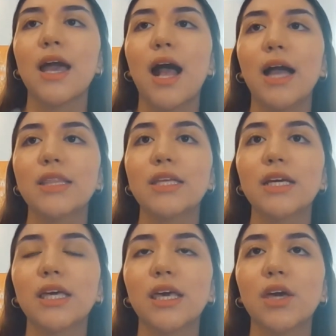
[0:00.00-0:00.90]
I
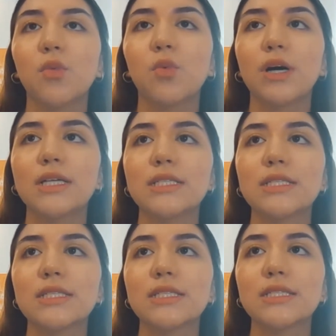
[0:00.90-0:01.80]
think it
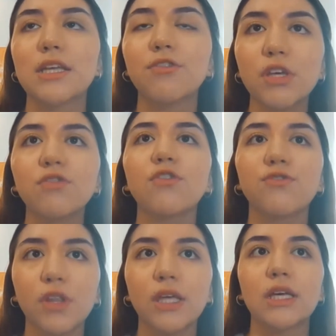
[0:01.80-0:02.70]
was definitely a
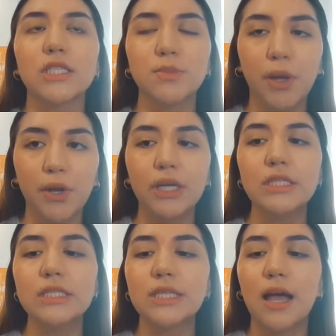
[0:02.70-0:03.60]
fulfilling
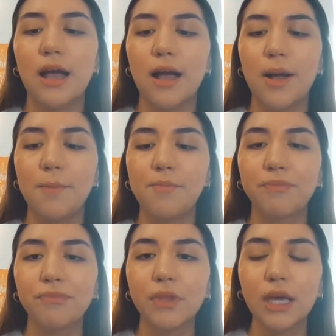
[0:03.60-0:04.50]
experience and
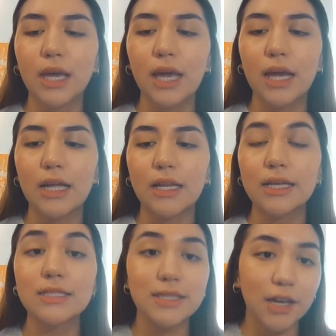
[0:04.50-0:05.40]

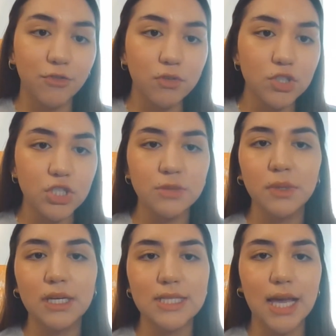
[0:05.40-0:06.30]
insightful just
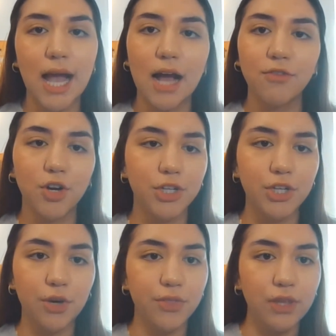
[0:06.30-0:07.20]
because I have heard,
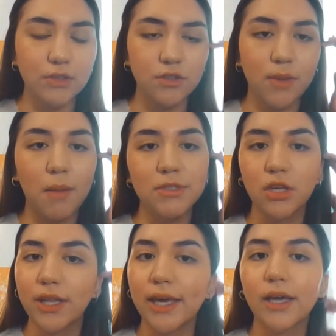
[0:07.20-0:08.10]
things from
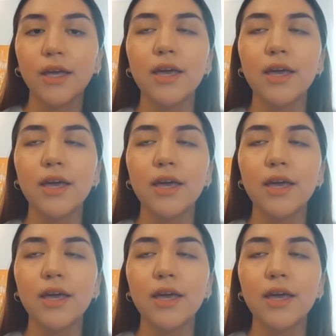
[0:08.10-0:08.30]
Amazon like